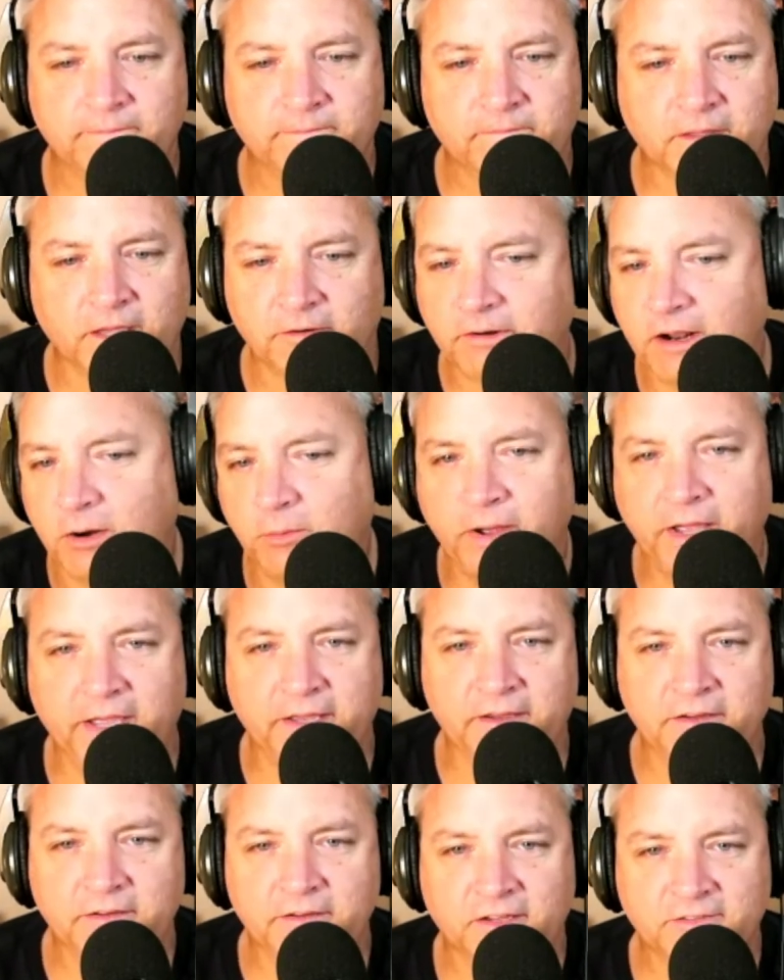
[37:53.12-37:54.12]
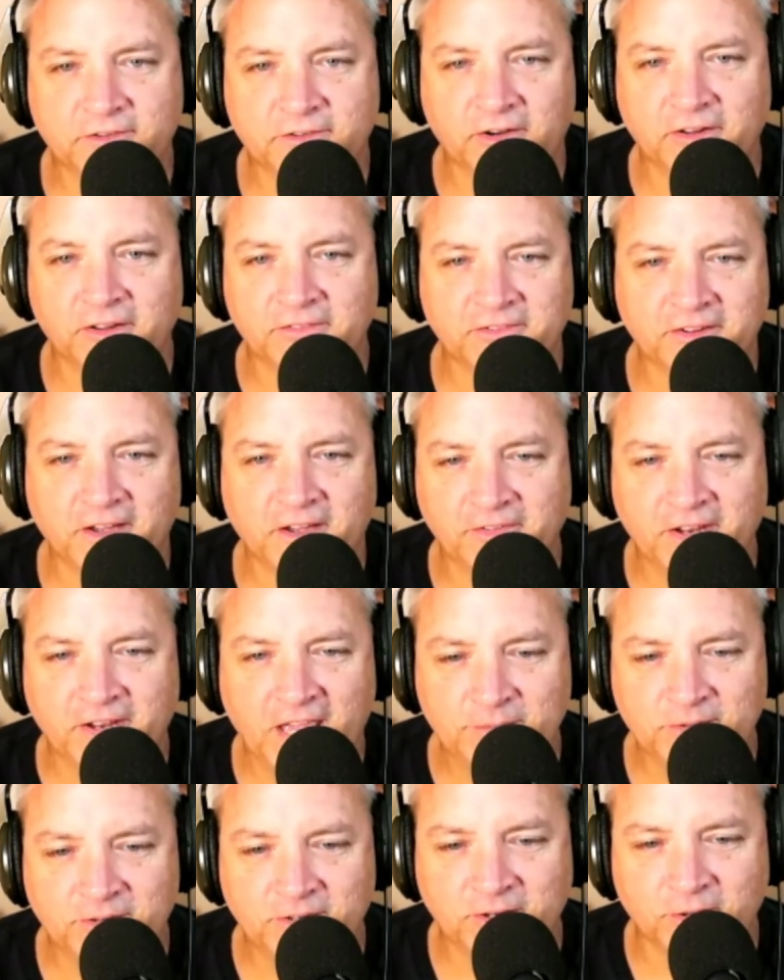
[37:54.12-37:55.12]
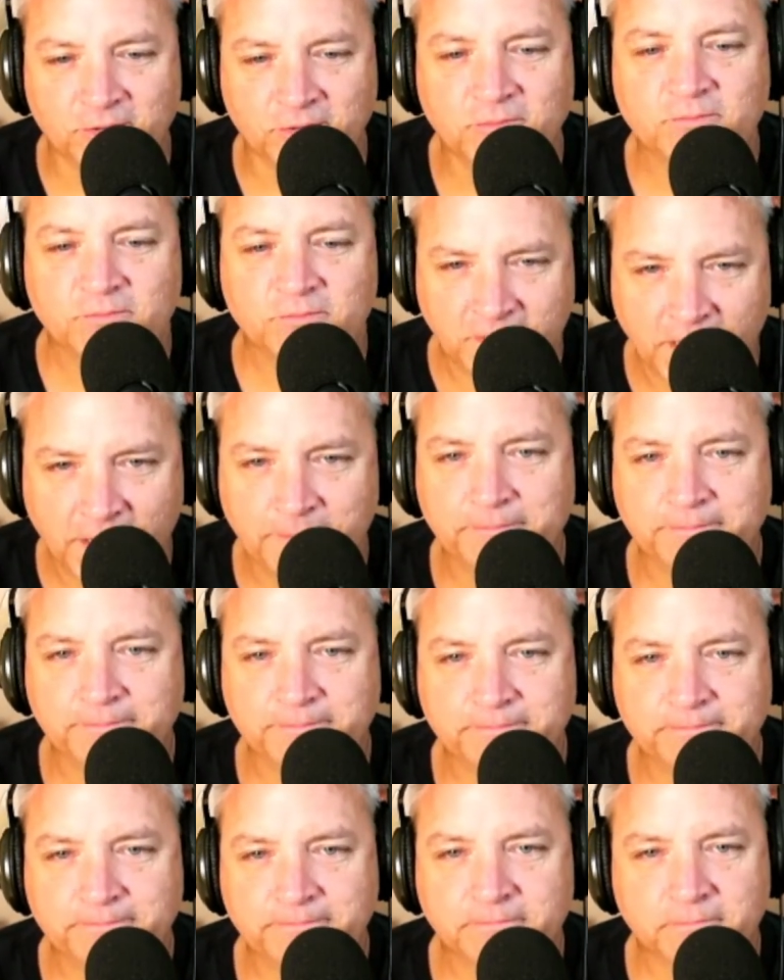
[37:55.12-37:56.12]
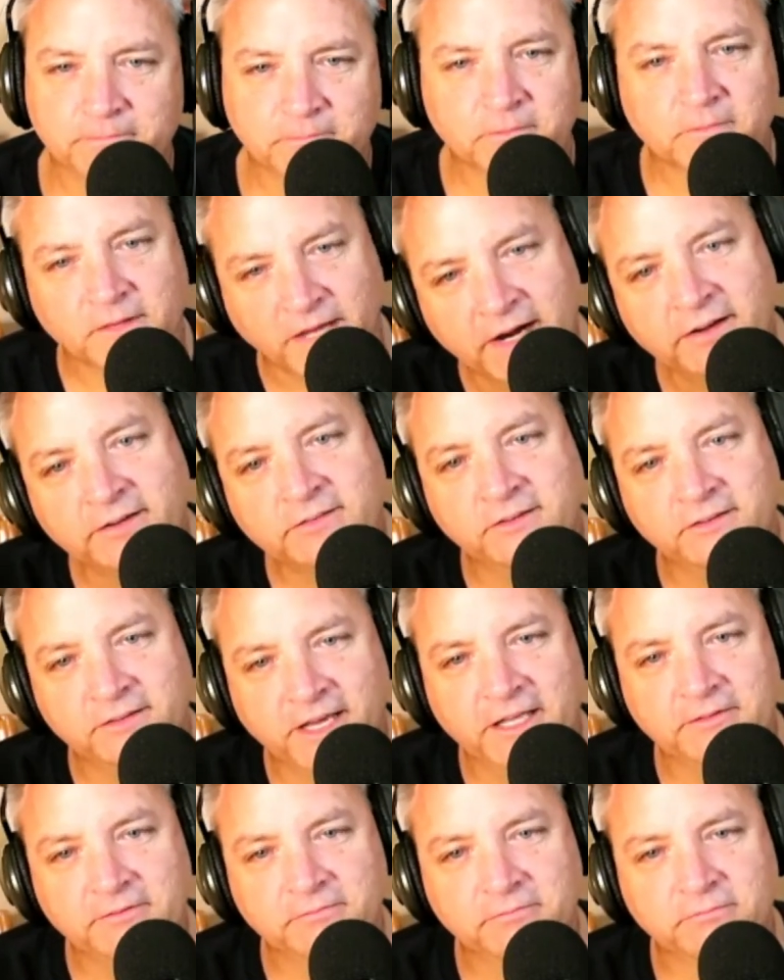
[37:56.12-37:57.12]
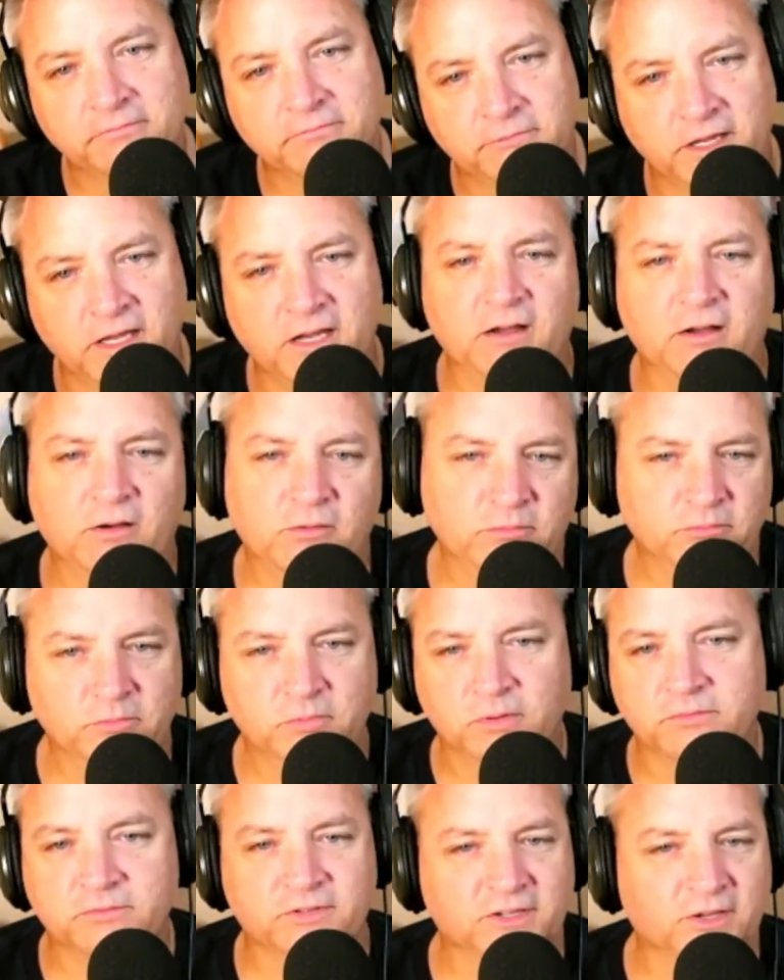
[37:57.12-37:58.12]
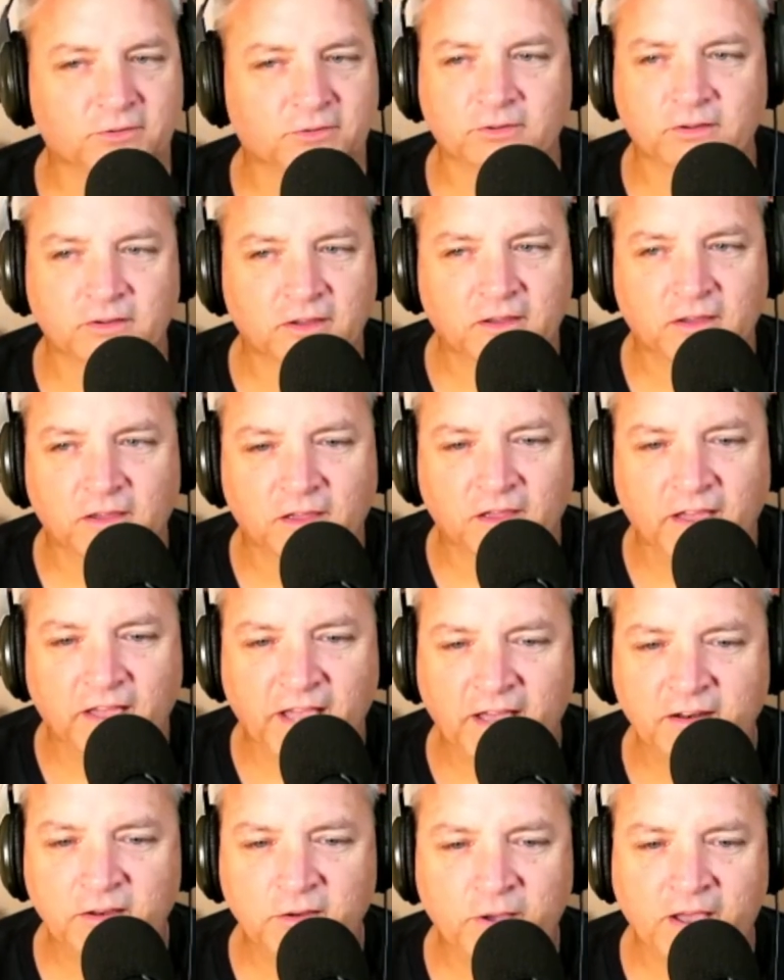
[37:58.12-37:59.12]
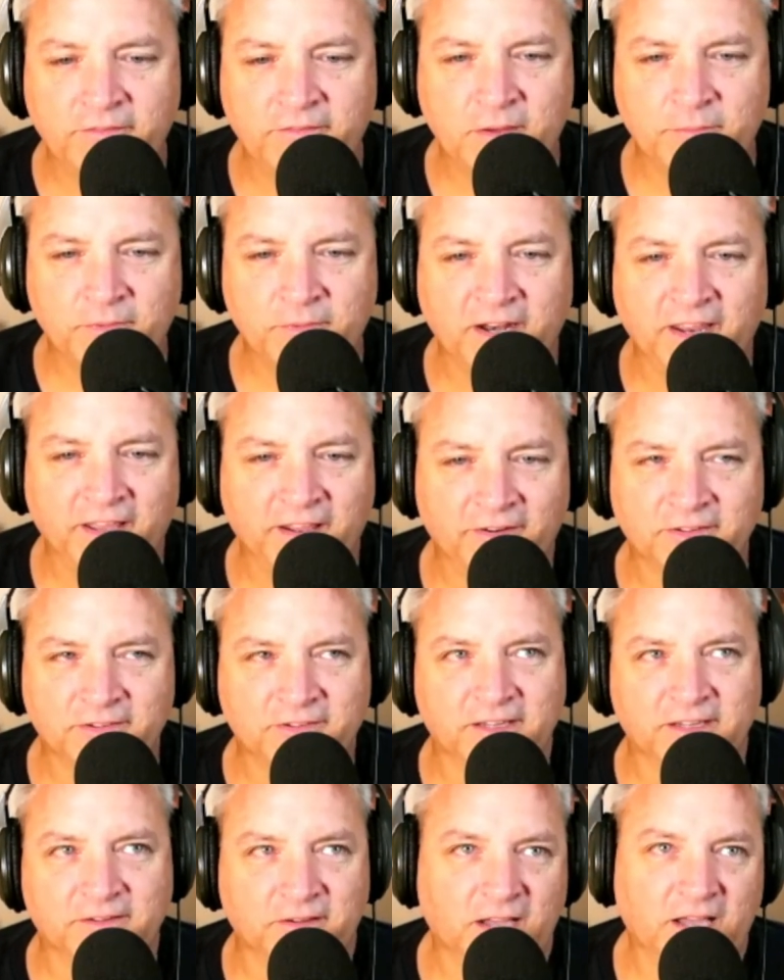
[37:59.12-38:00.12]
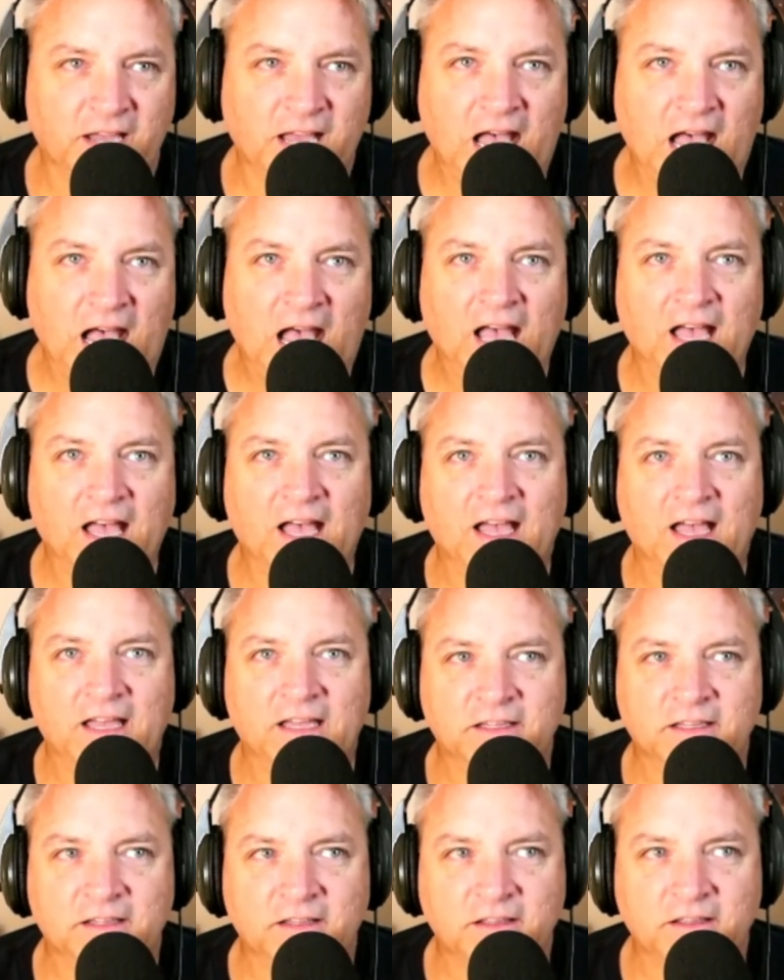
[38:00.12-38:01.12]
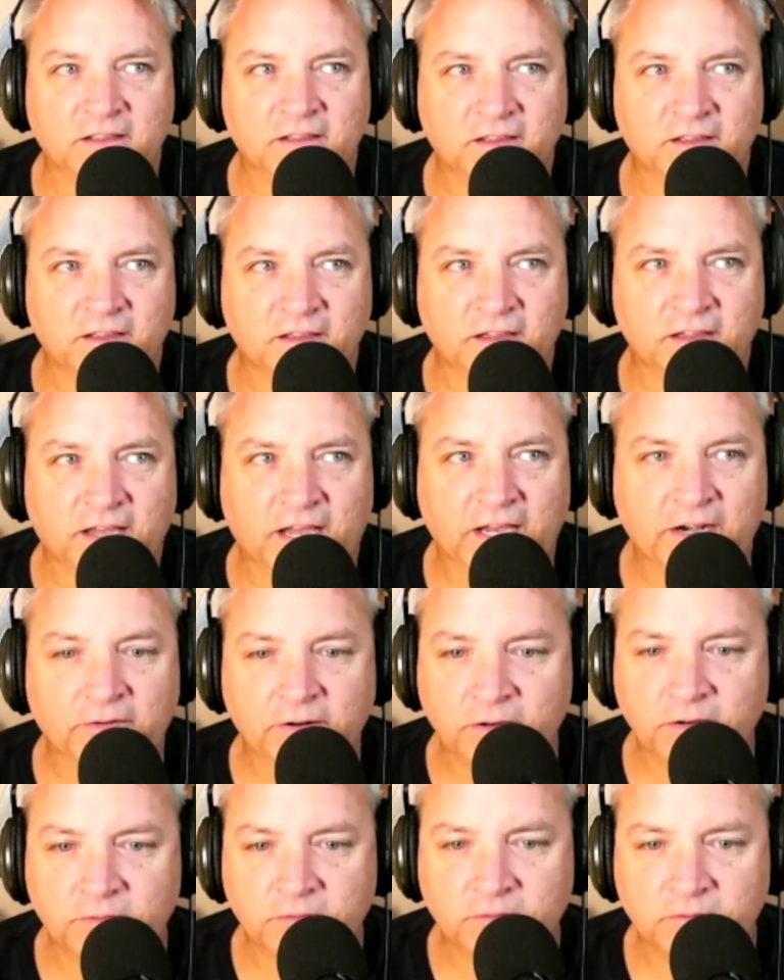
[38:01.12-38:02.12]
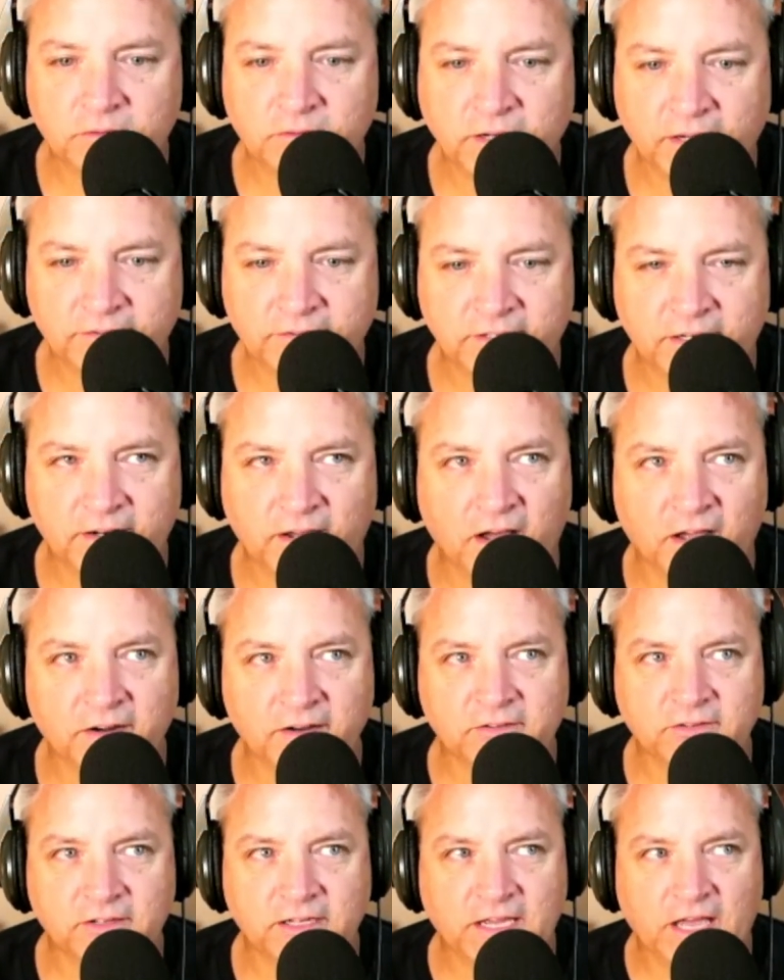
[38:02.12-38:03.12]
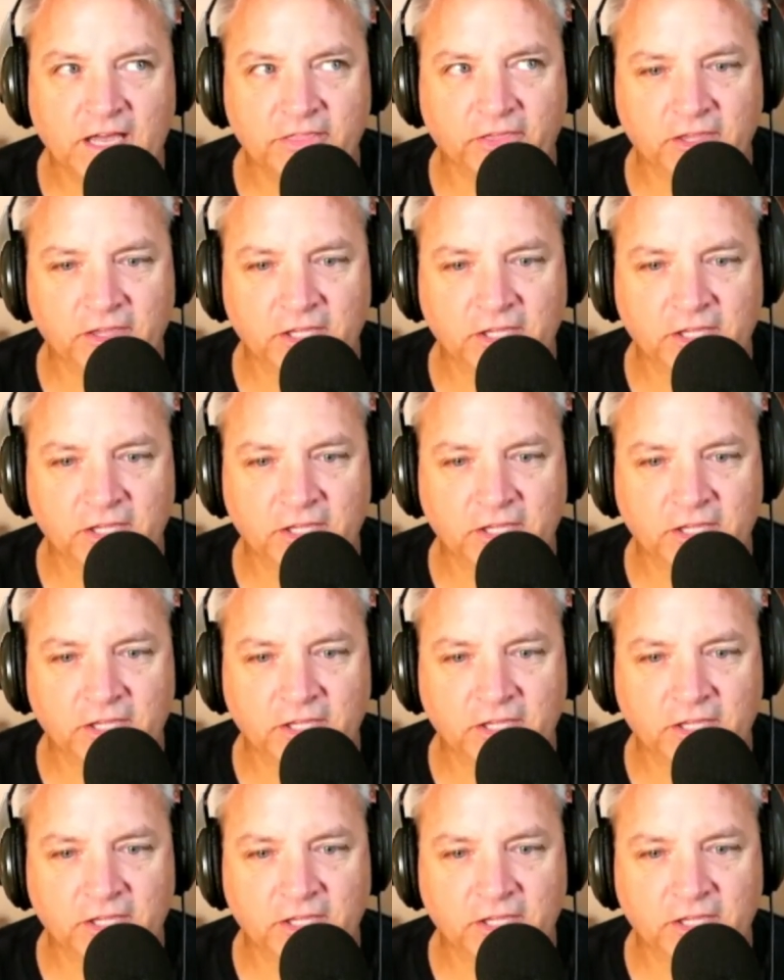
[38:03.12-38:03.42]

And right away, I started listing off names and she goes, yep. Yeah, I can see that. Yeah. Well, she goes, how do you have that many? And I was like, I don't know. I said, honestly, I think